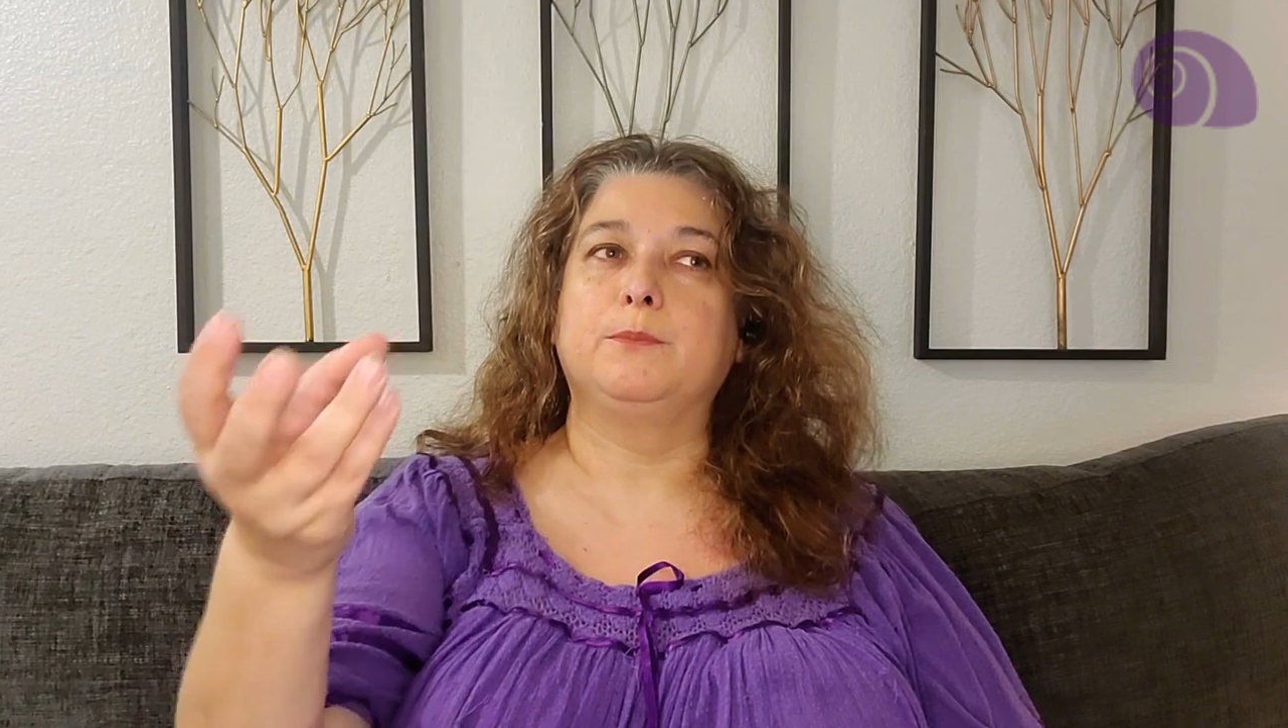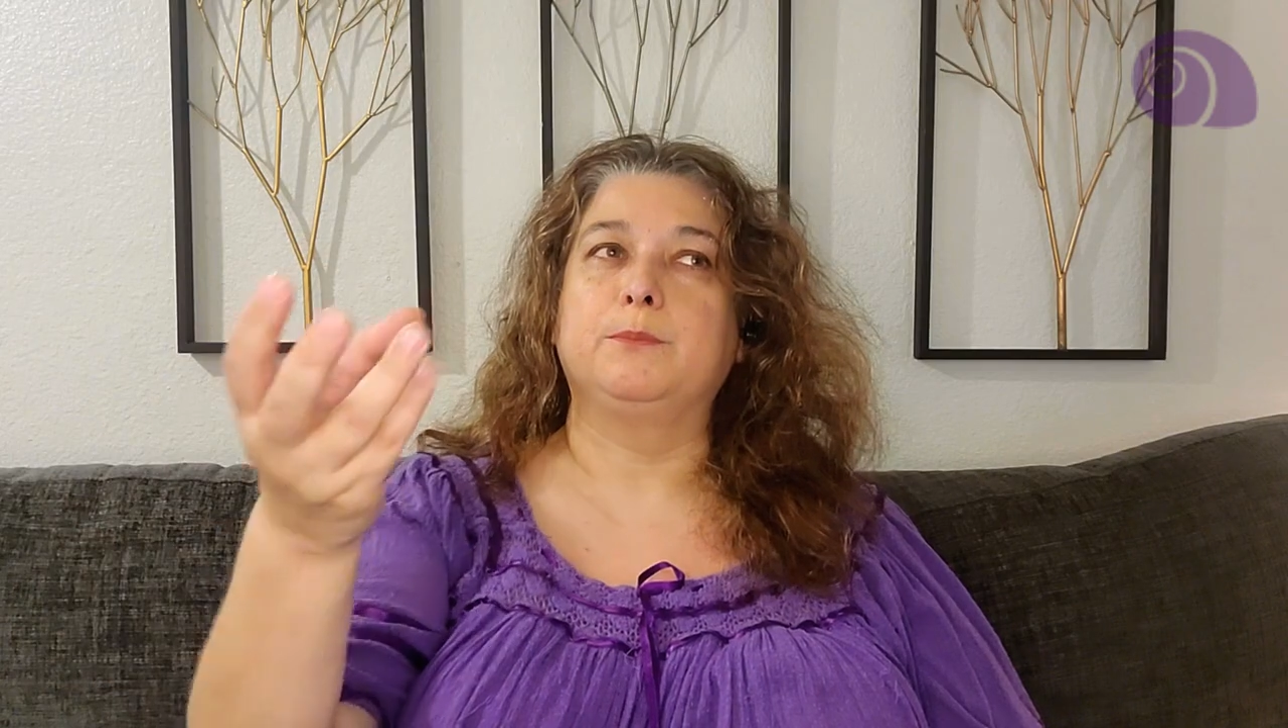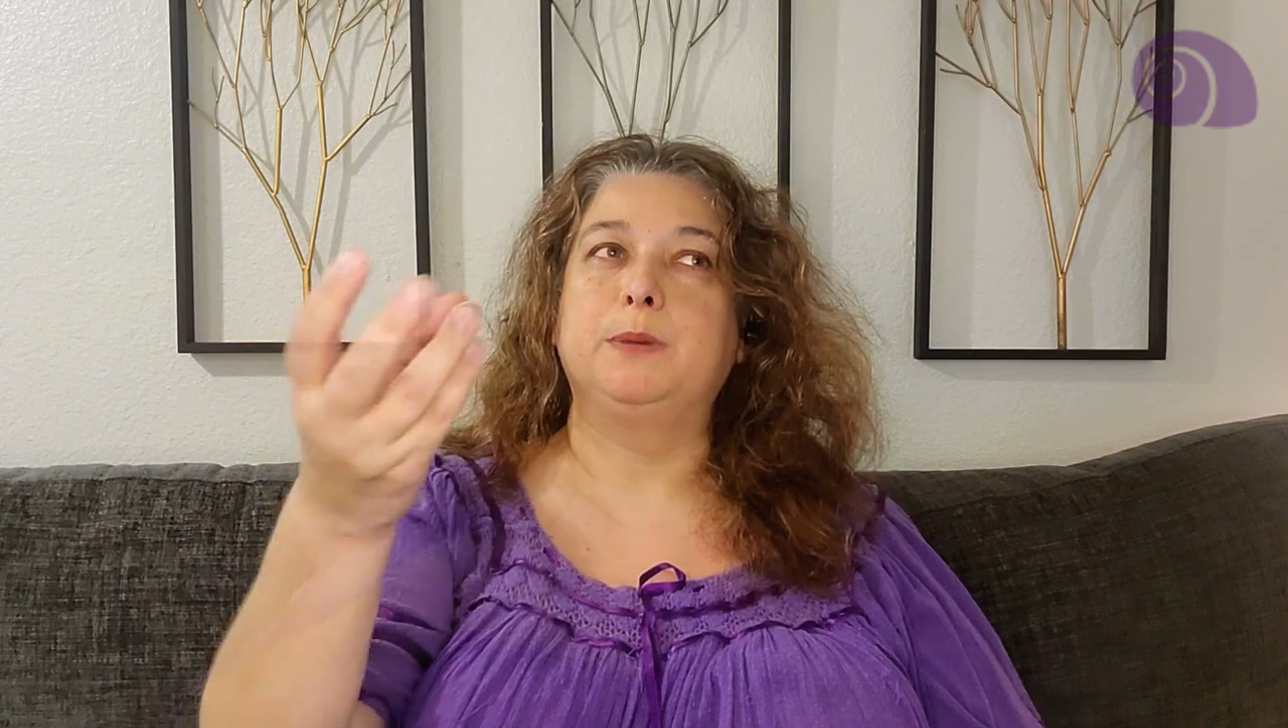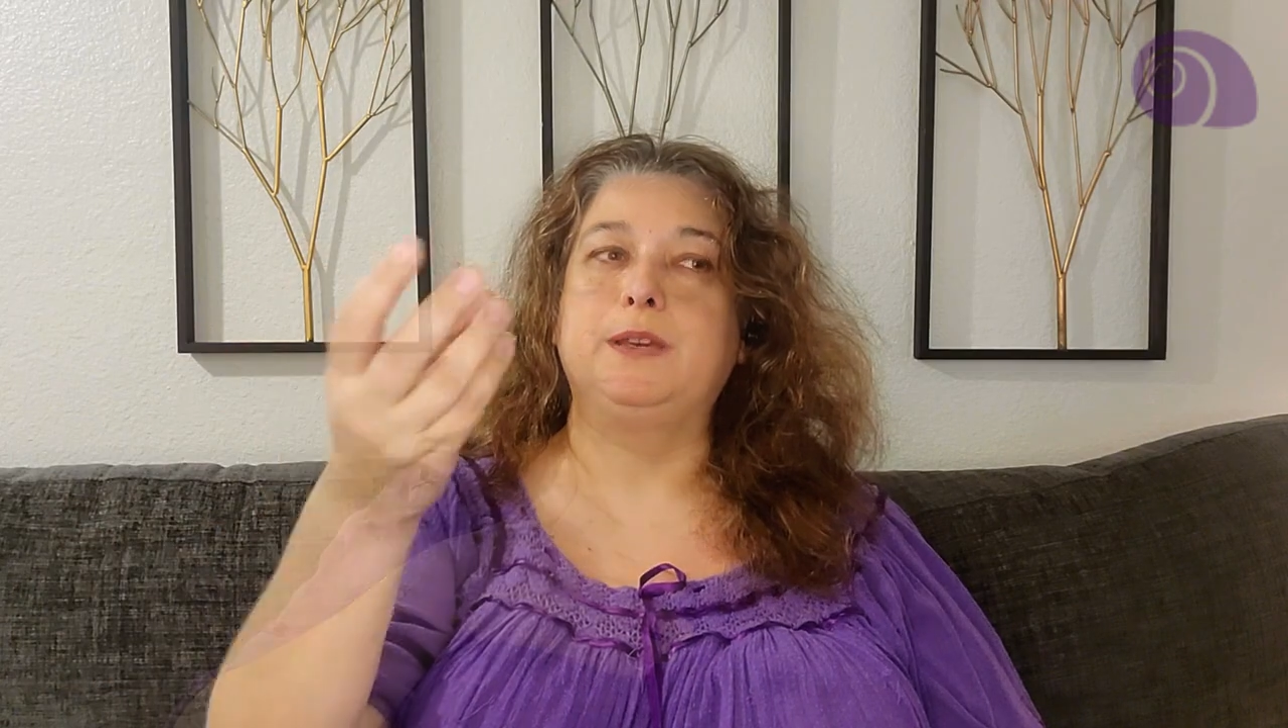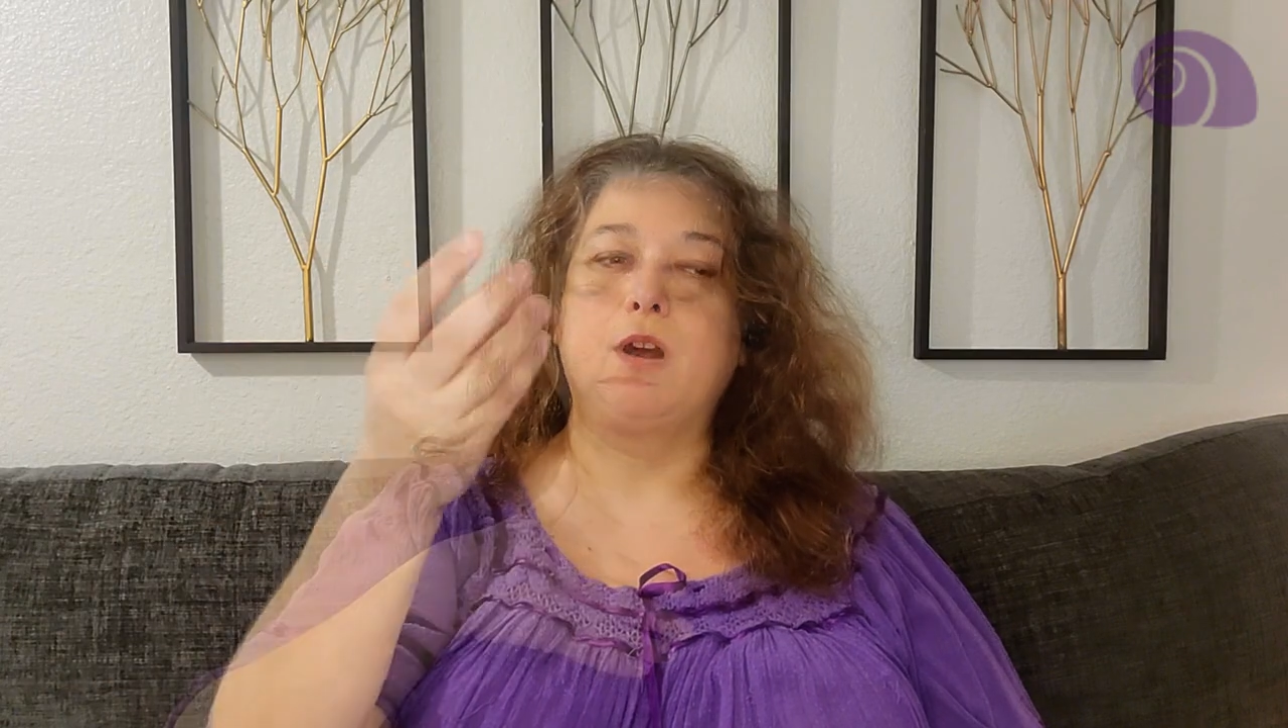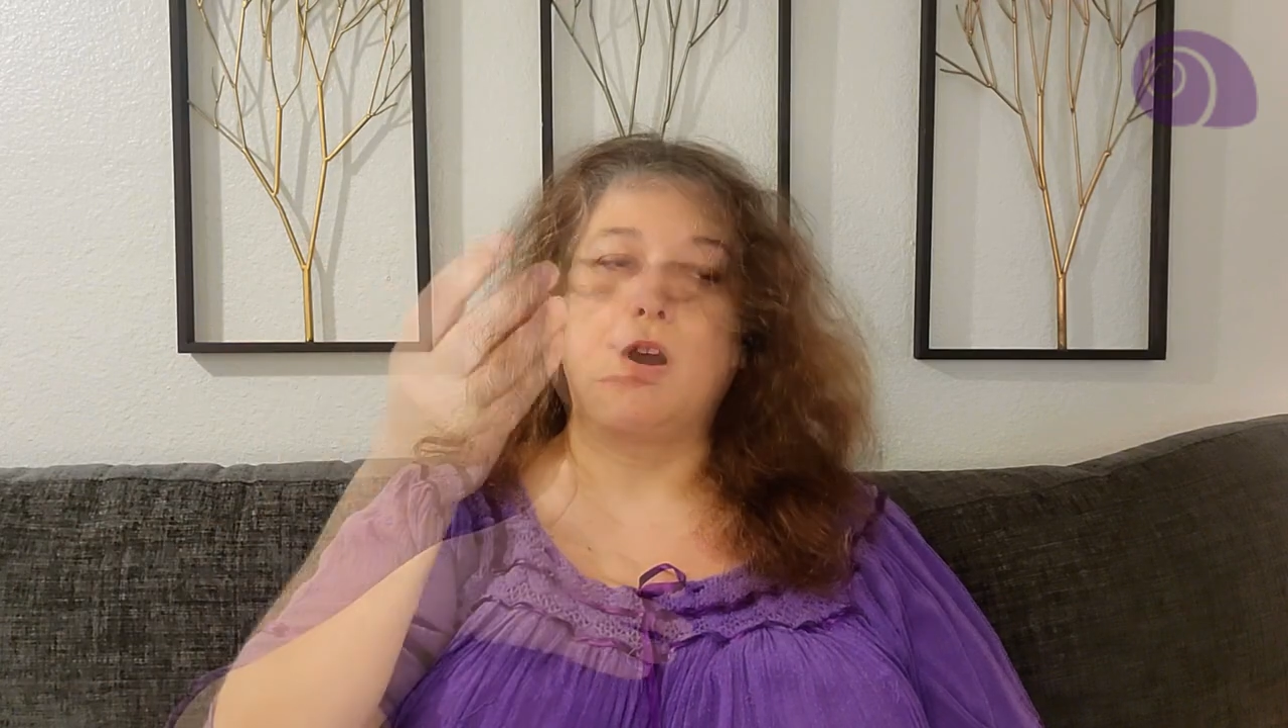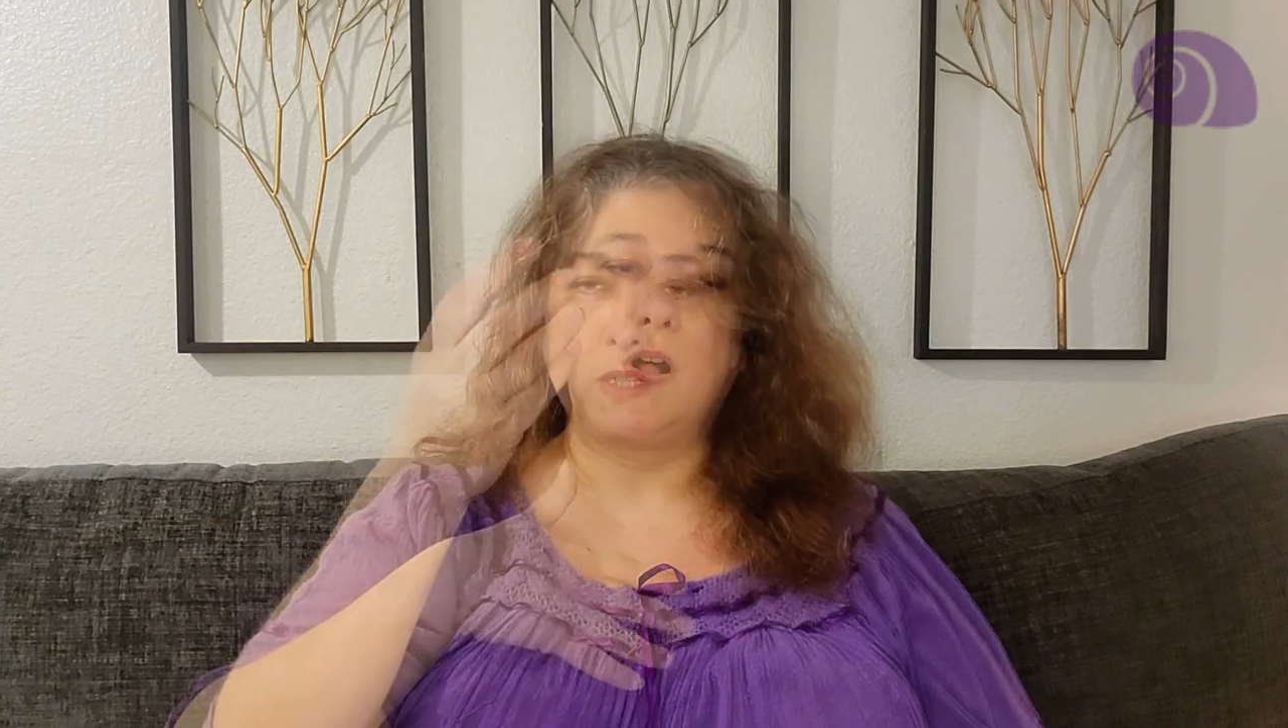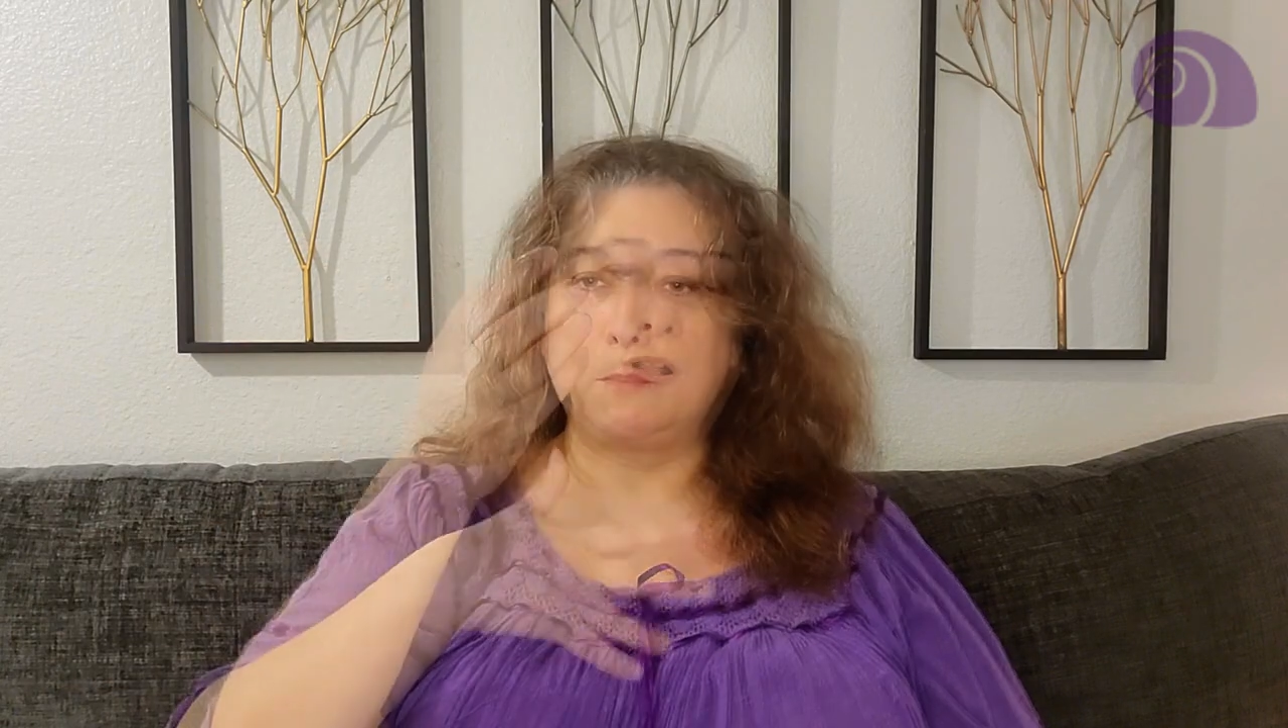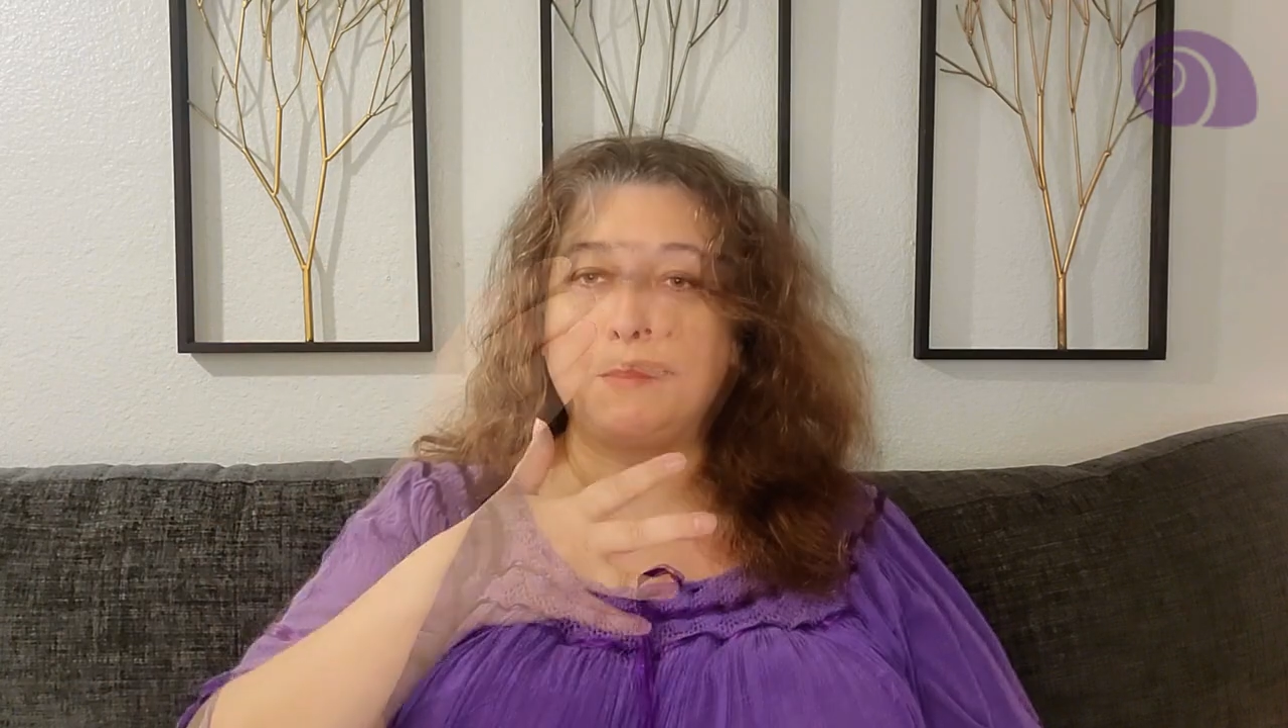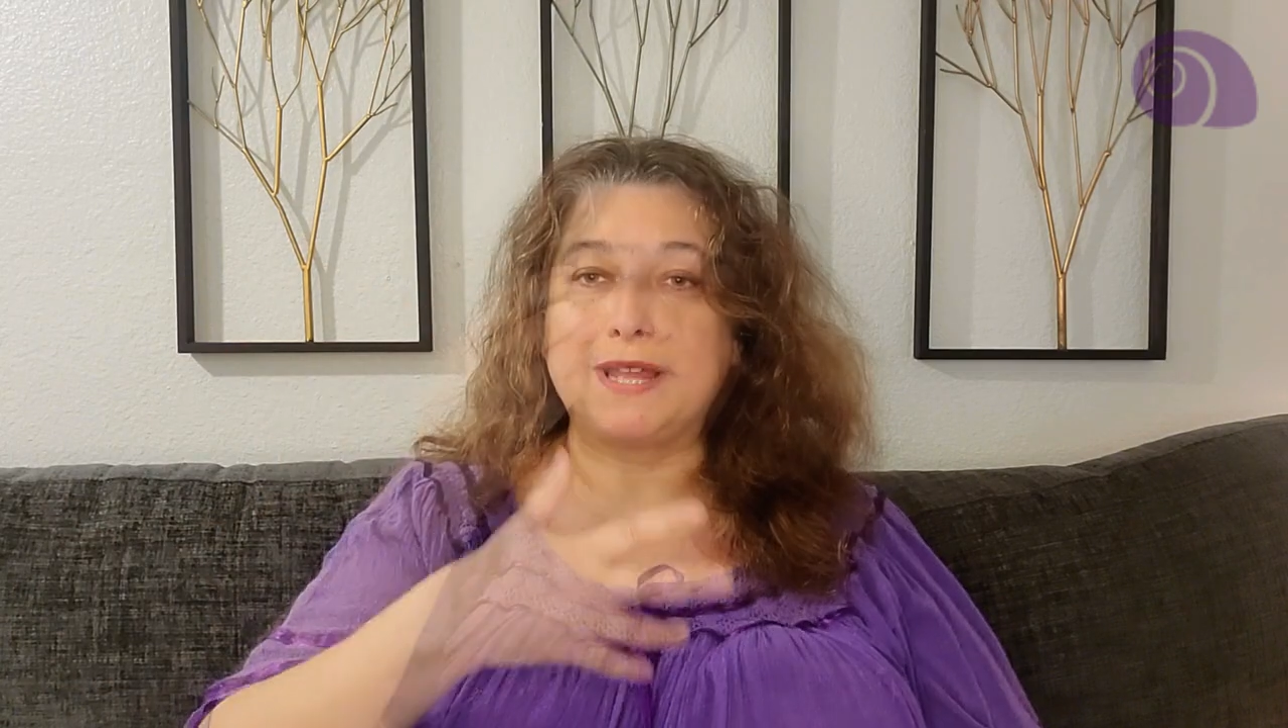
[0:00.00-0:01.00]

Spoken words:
be called,